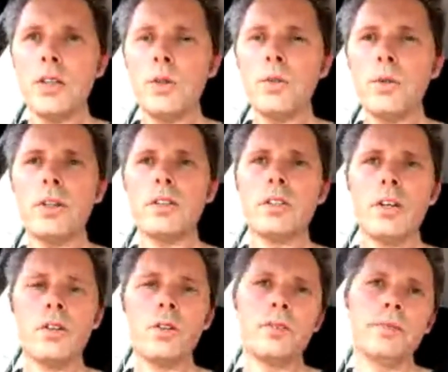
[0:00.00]
Uh, yeah.
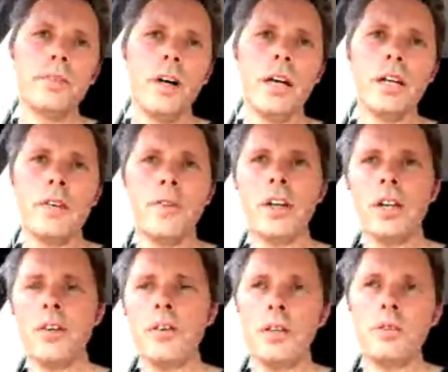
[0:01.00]
So so
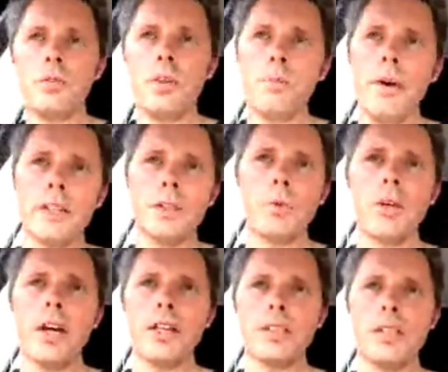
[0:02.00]
I, if I if I
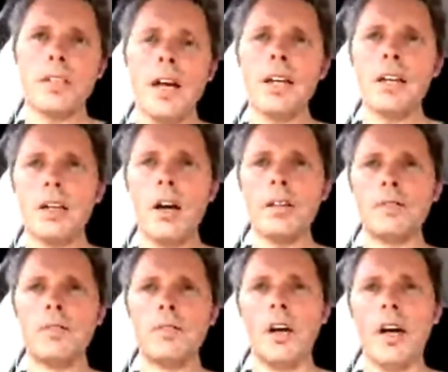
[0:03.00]
look back to when I actually
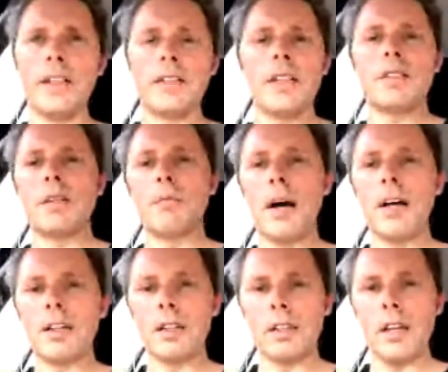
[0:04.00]
started, I I
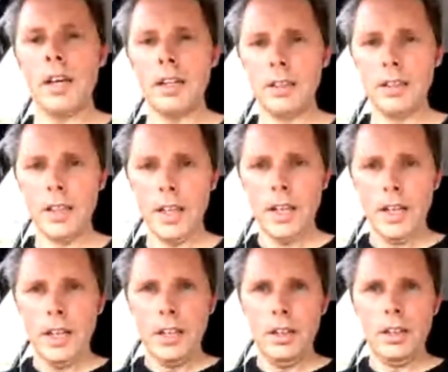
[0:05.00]
assessed the market
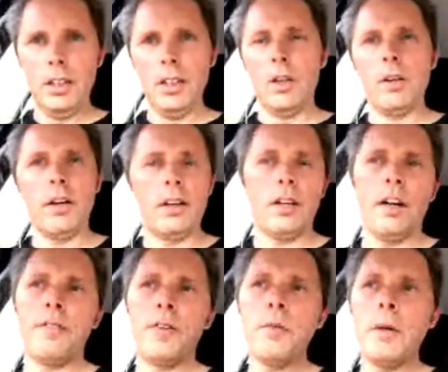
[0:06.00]
and. You
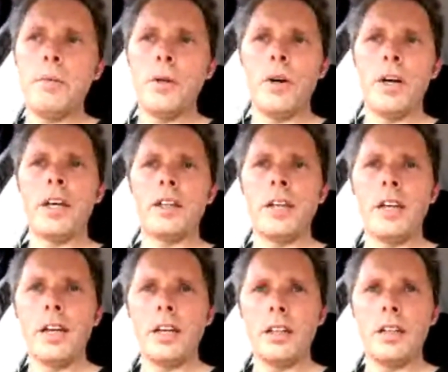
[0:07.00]
know, a few people who
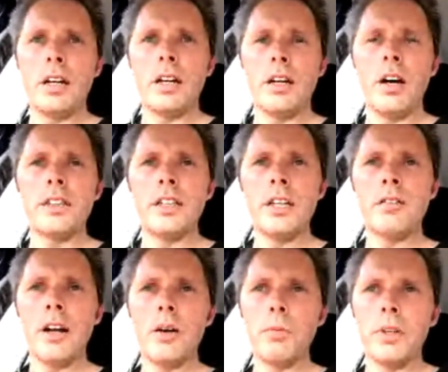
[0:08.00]
I kicked their uh,
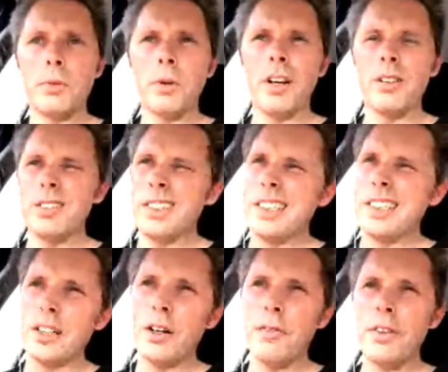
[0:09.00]
idea around with were like,
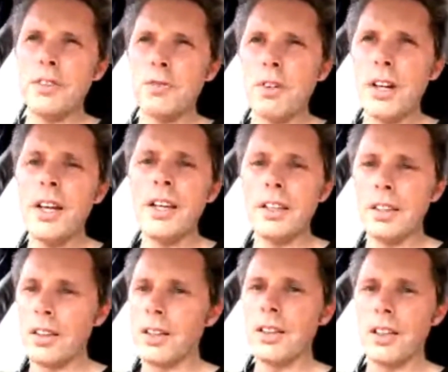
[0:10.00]
"Oh, coffee's
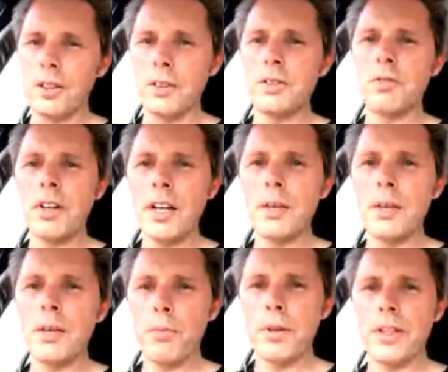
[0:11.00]
really, you know, it's
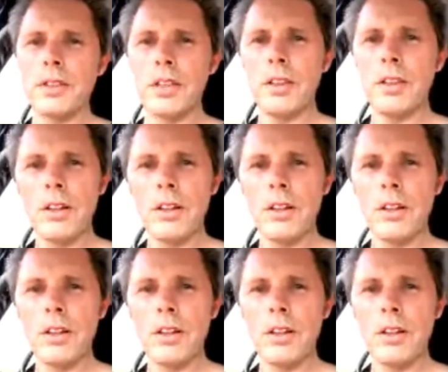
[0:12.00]
really popular.